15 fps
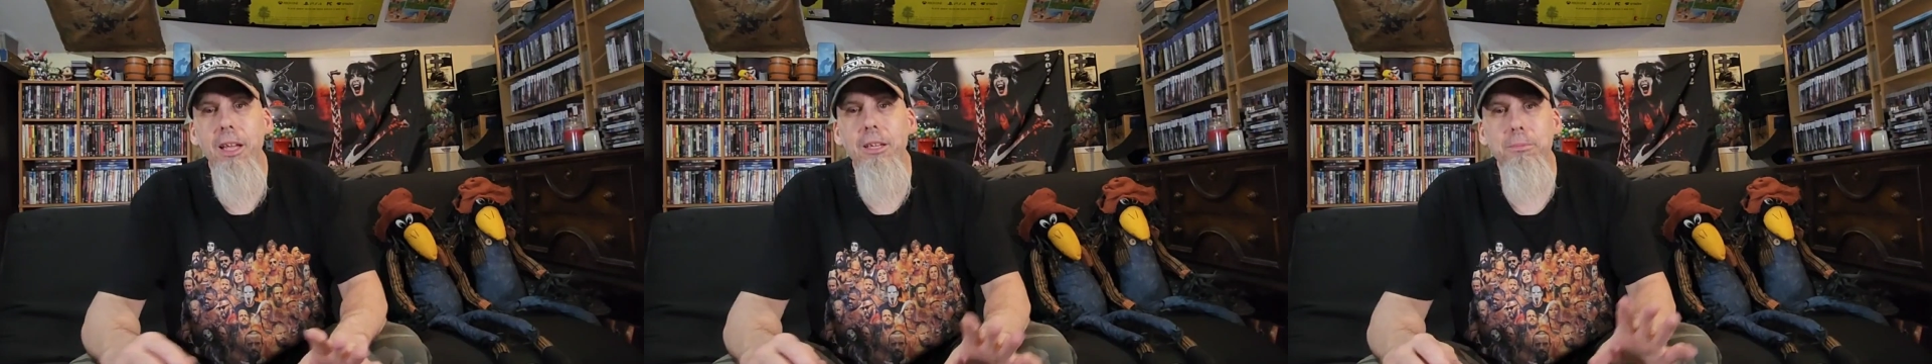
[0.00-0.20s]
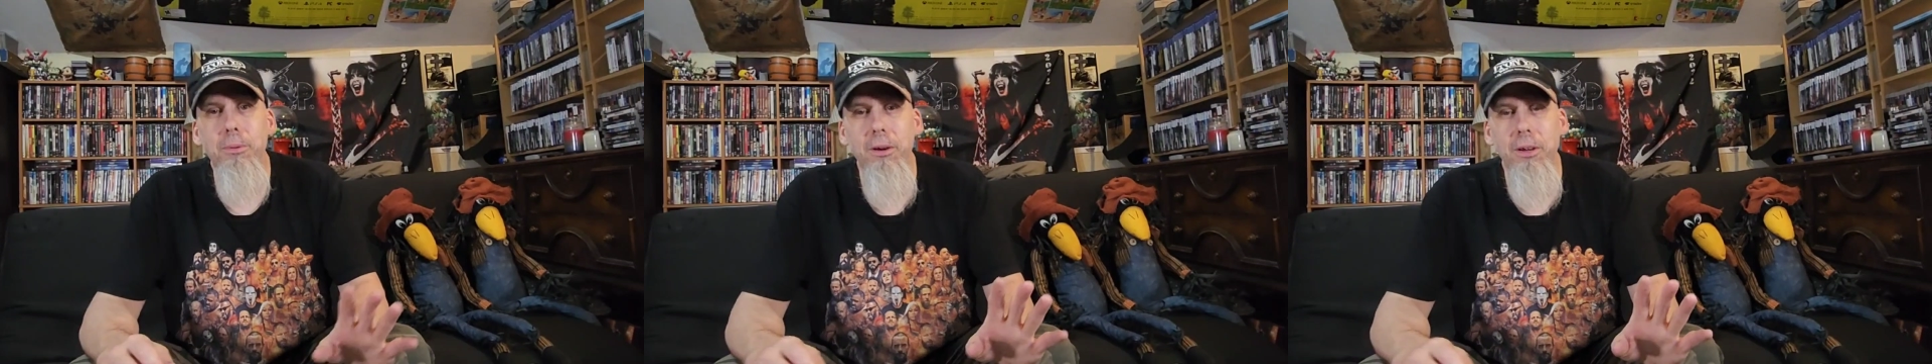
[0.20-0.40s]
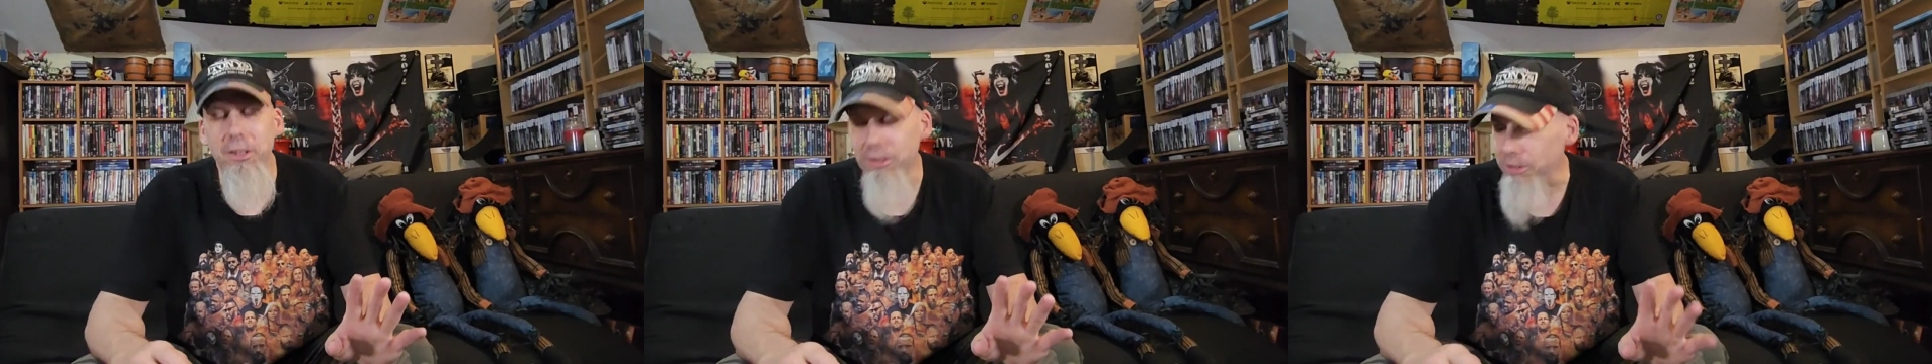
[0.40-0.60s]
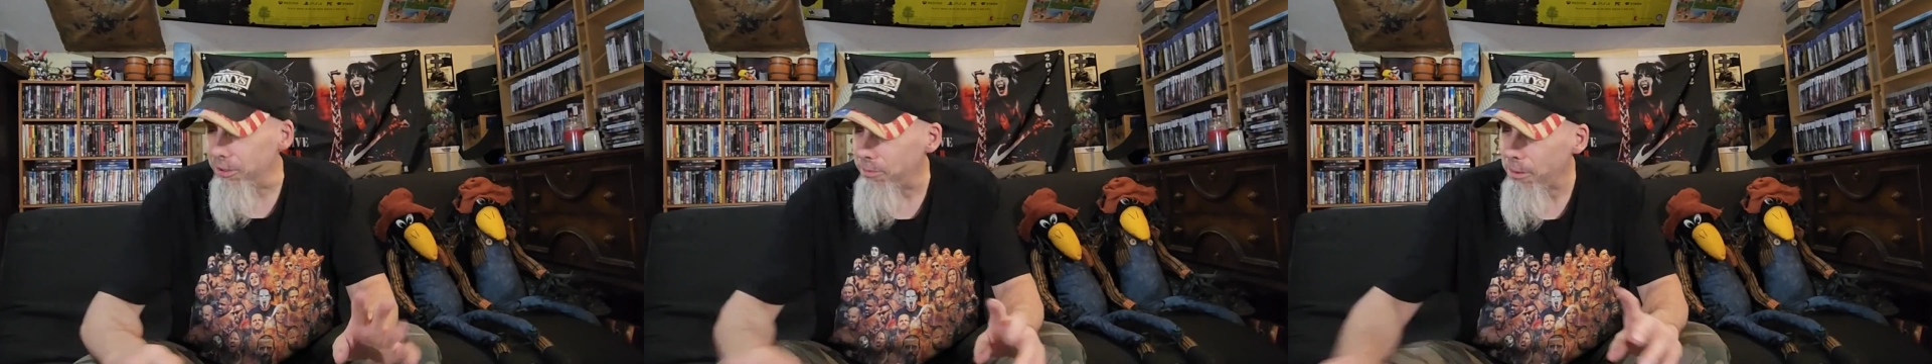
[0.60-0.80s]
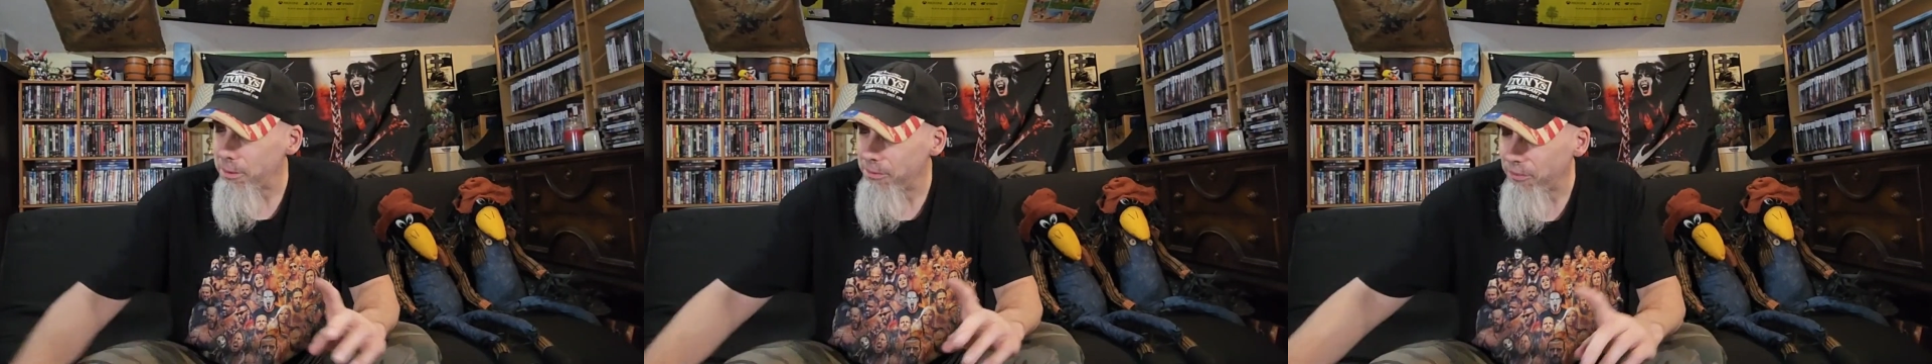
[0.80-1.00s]
That's pretty cool.
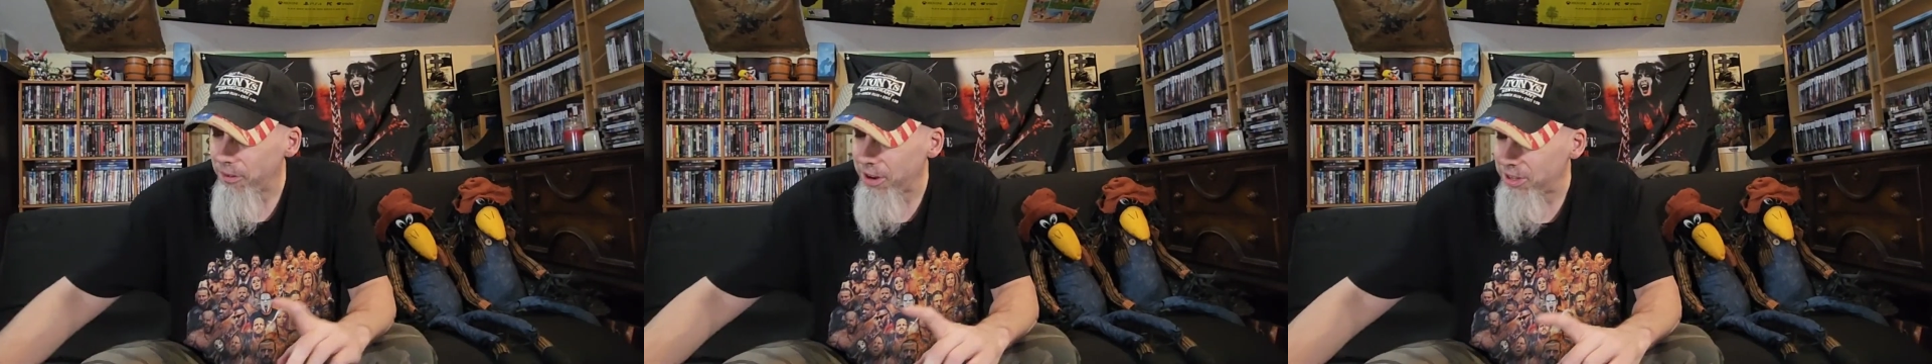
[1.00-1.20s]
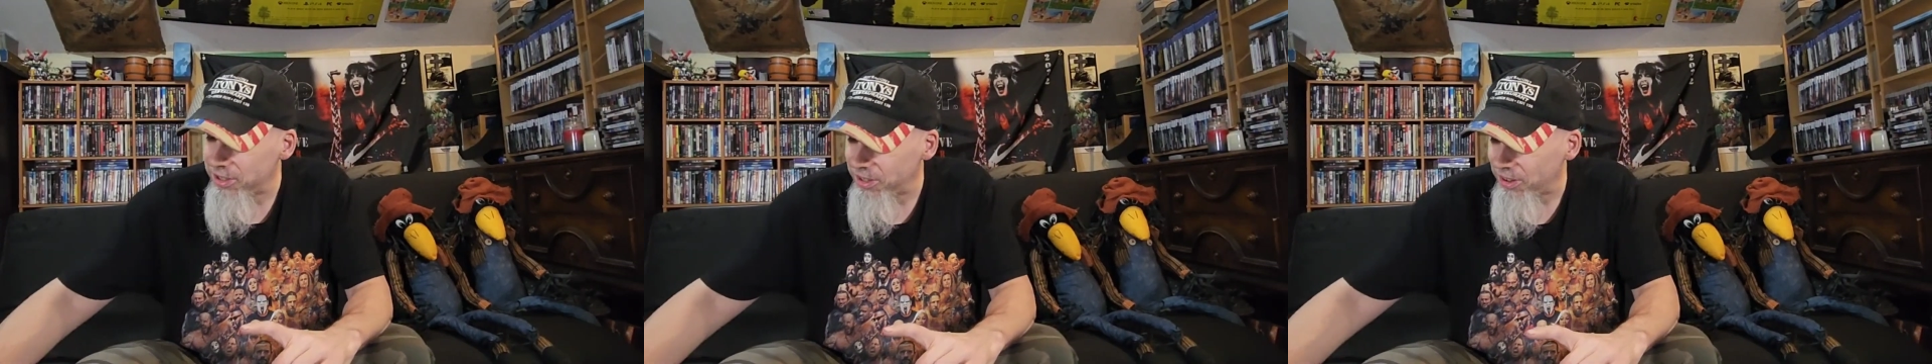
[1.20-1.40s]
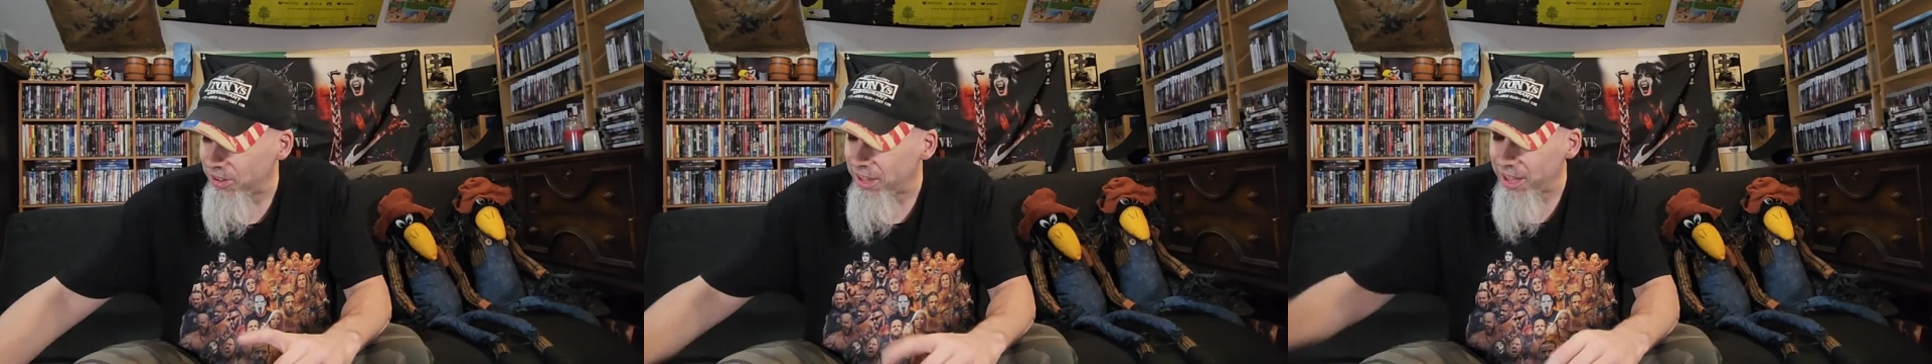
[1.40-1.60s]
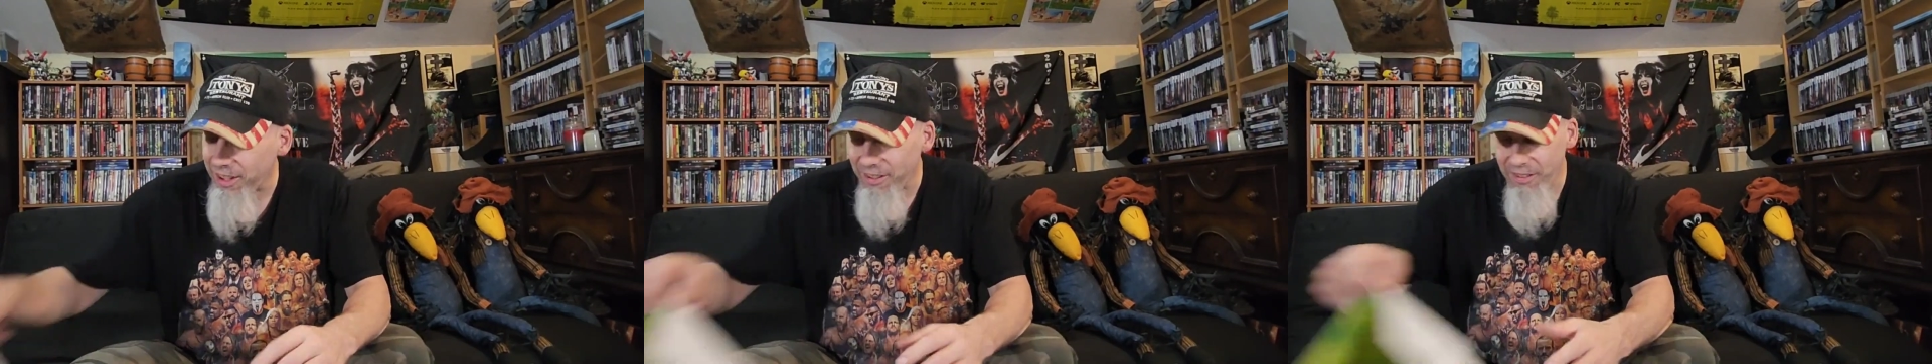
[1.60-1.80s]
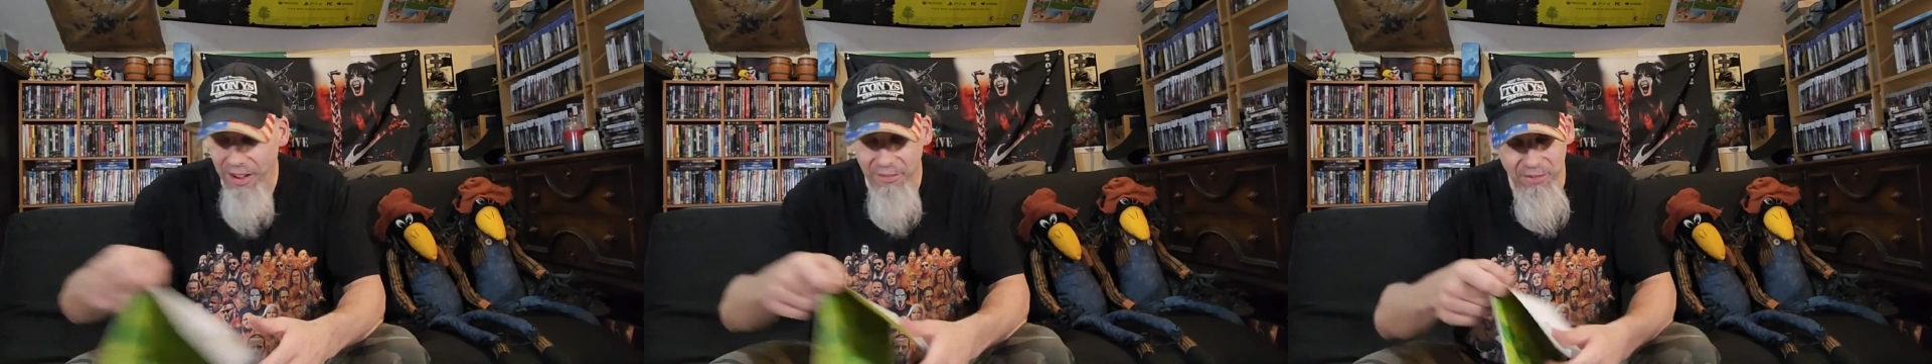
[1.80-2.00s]
But before I show
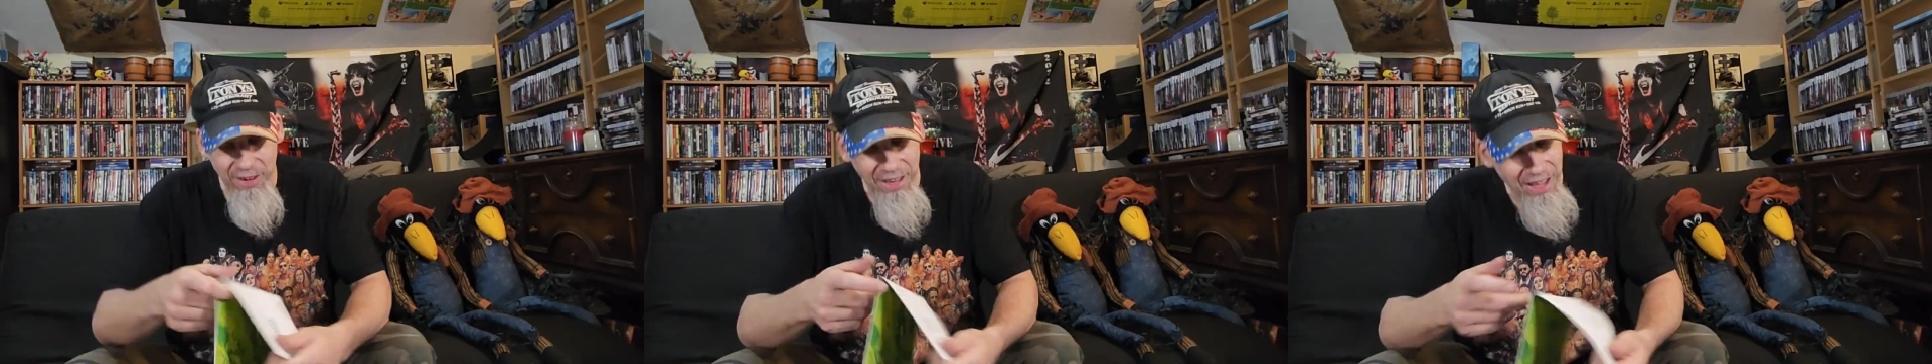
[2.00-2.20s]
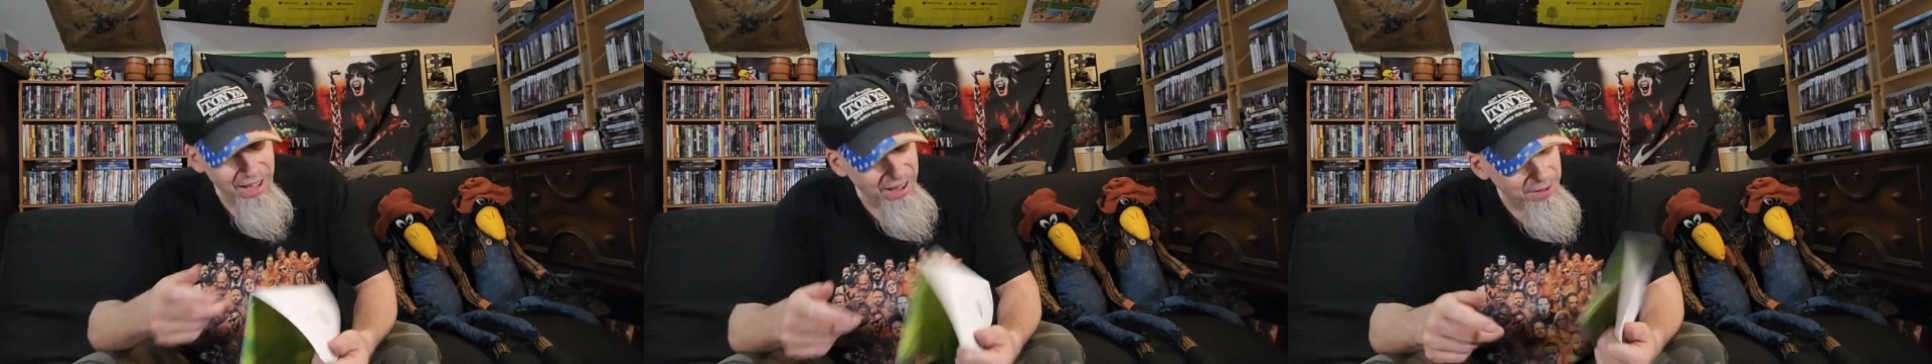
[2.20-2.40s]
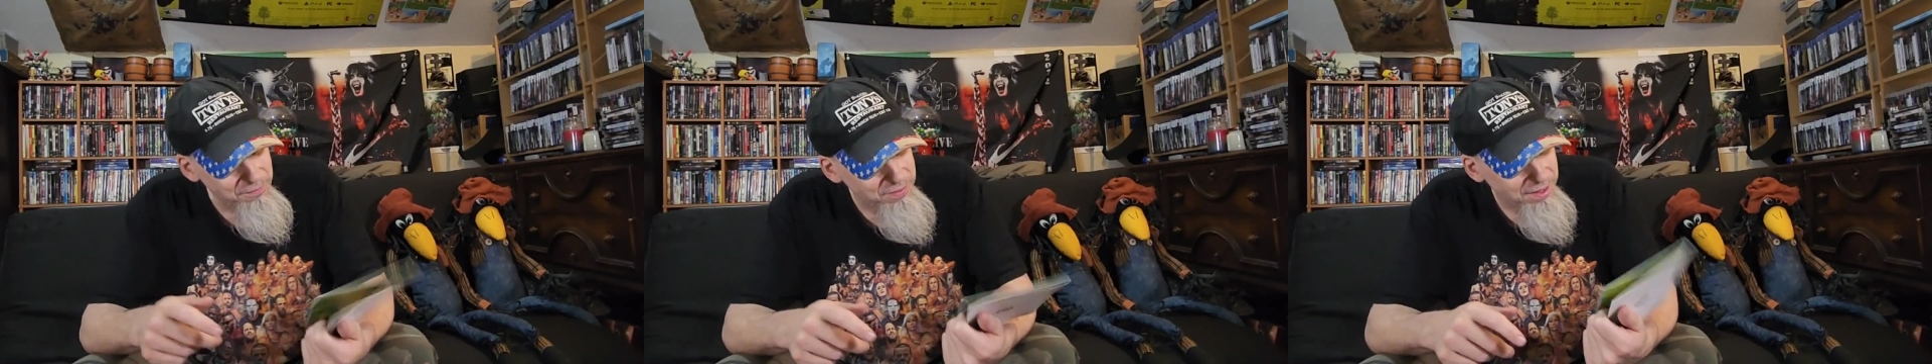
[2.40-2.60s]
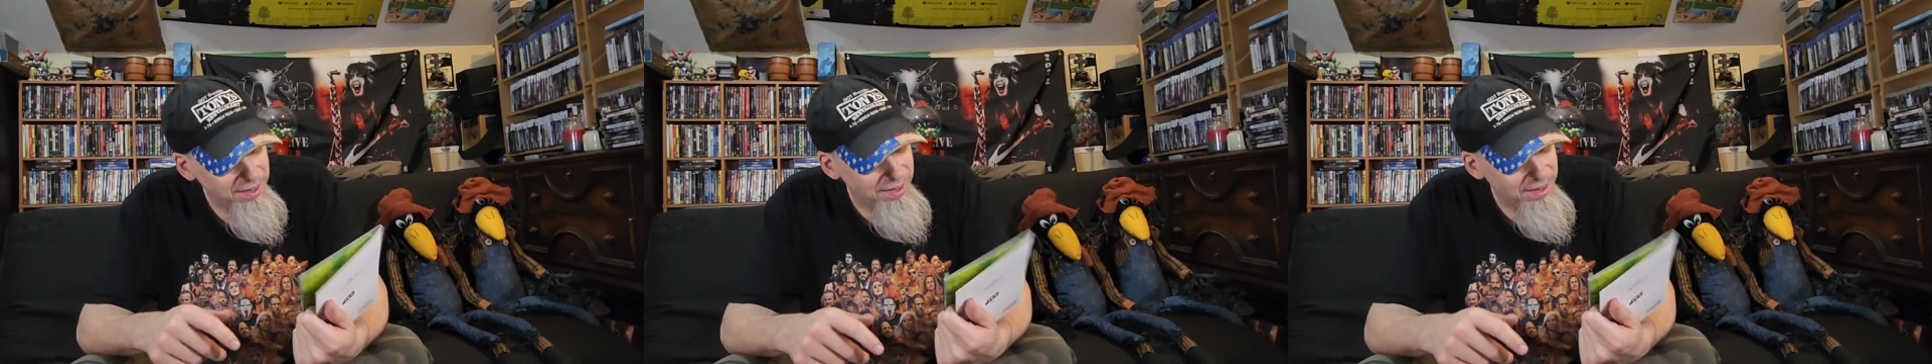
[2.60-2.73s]
that, I forgot.